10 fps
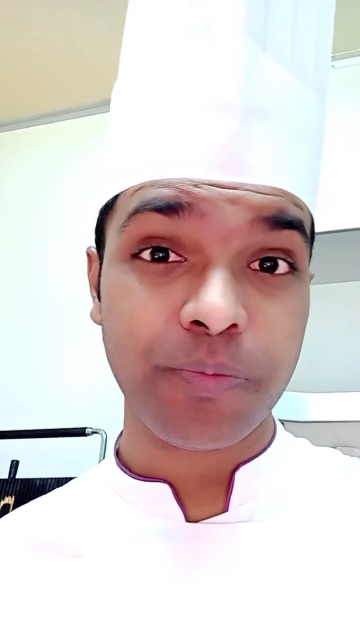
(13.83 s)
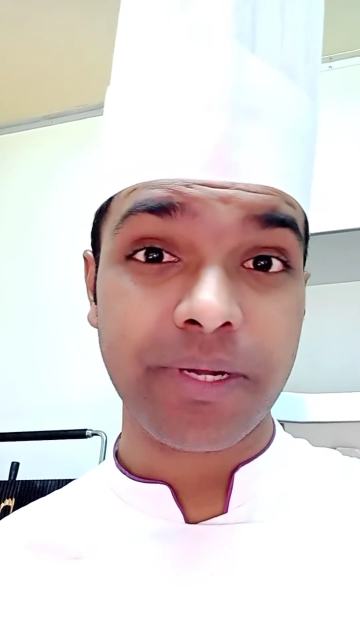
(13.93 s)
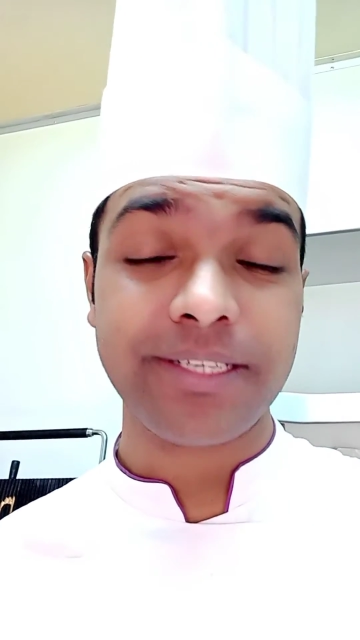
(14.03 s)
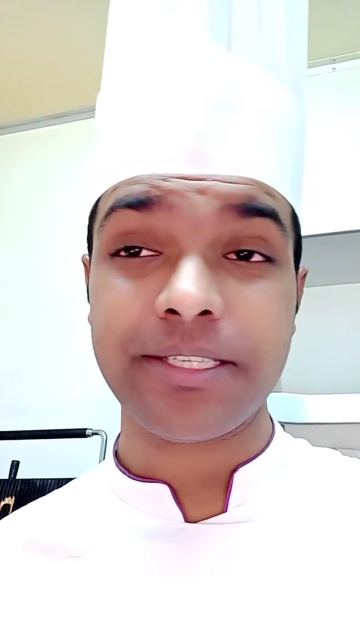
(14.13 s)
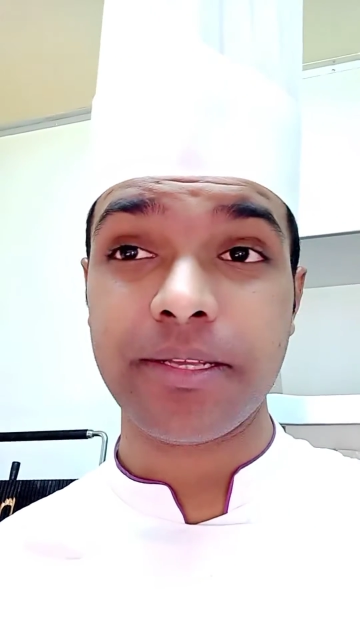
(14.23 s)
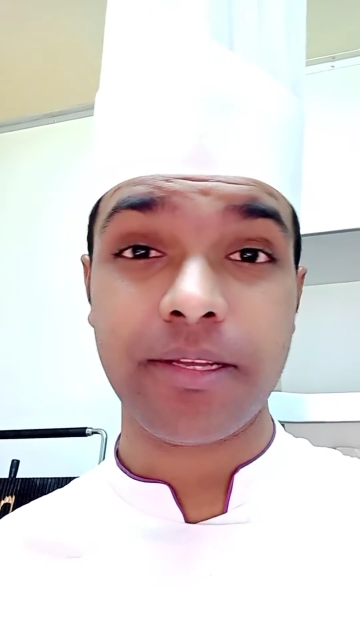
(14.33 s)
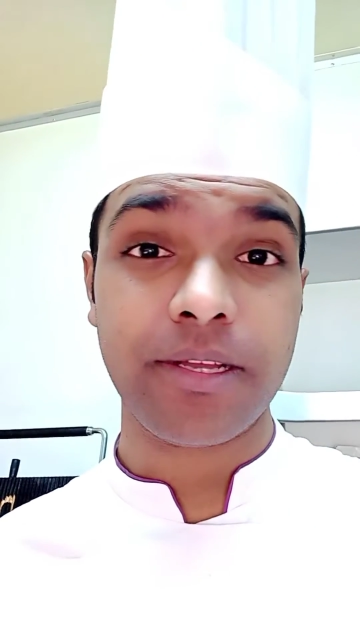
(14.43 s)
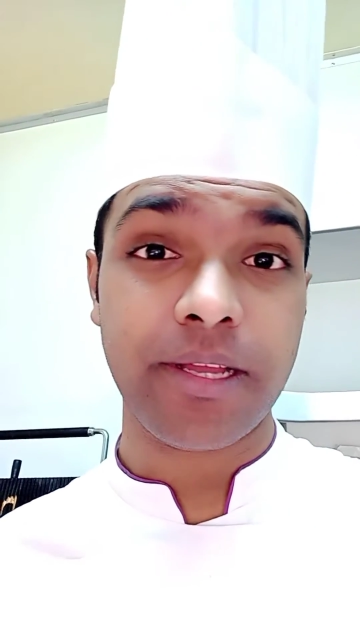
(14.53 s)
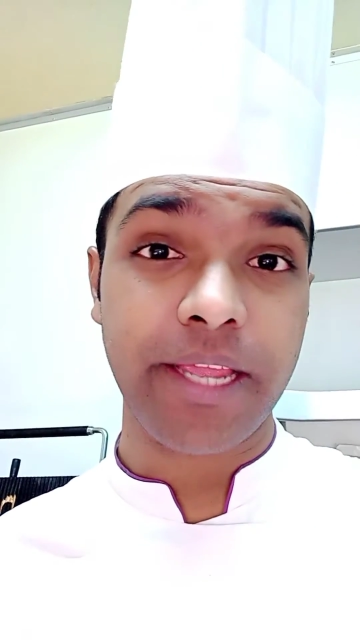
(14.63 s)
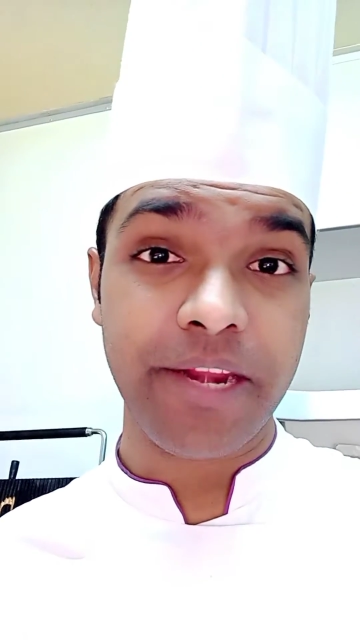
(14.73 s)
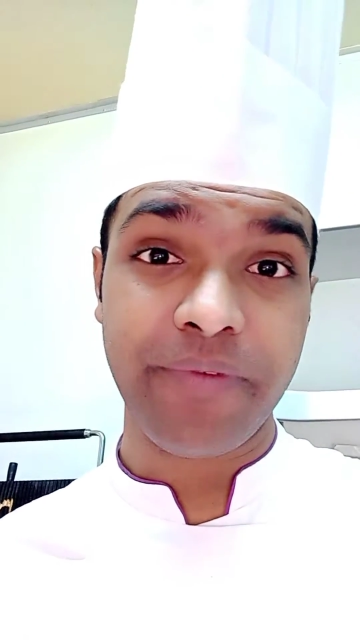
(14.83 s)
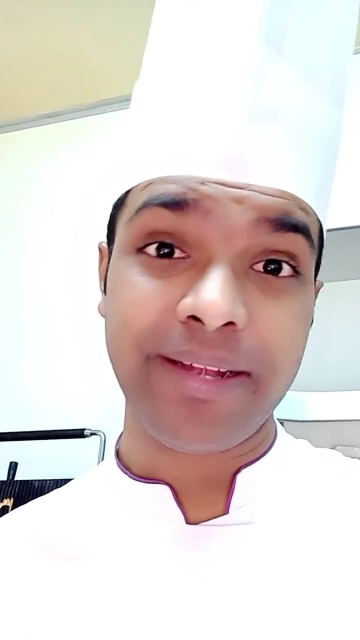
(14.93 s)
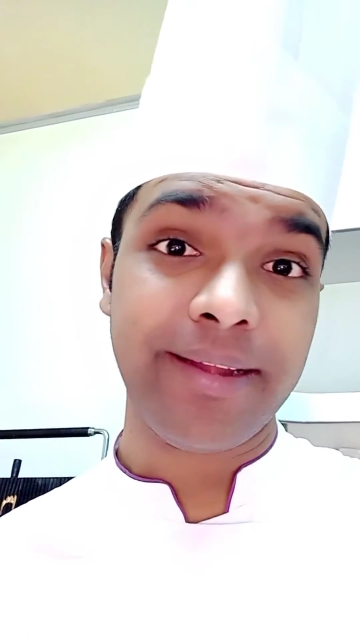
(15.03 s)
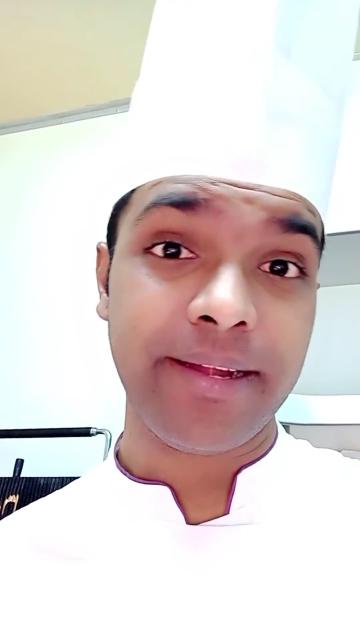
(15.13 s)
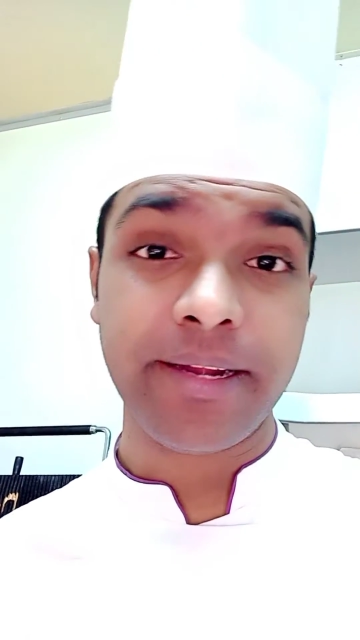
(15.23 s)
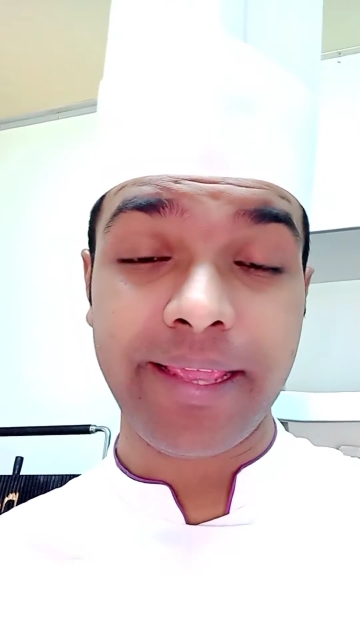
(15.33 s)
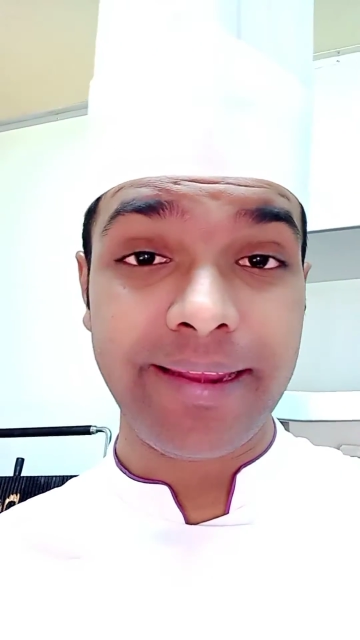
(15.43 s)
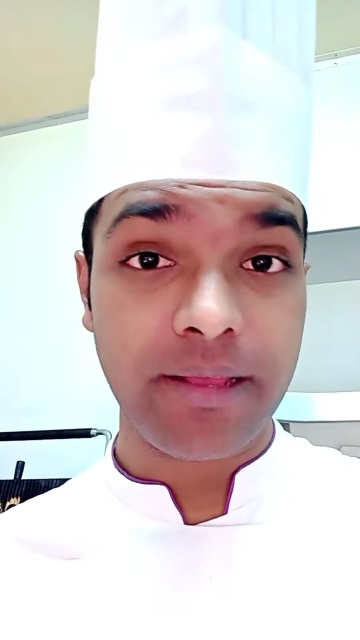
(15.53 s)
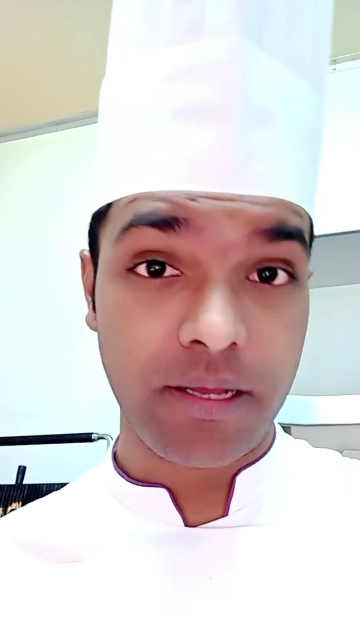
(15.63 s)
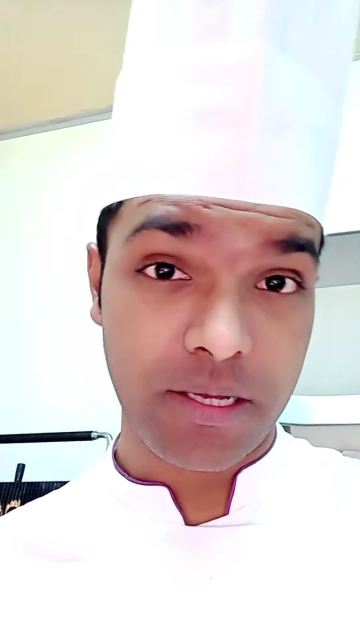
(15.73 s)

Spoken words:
It's invented in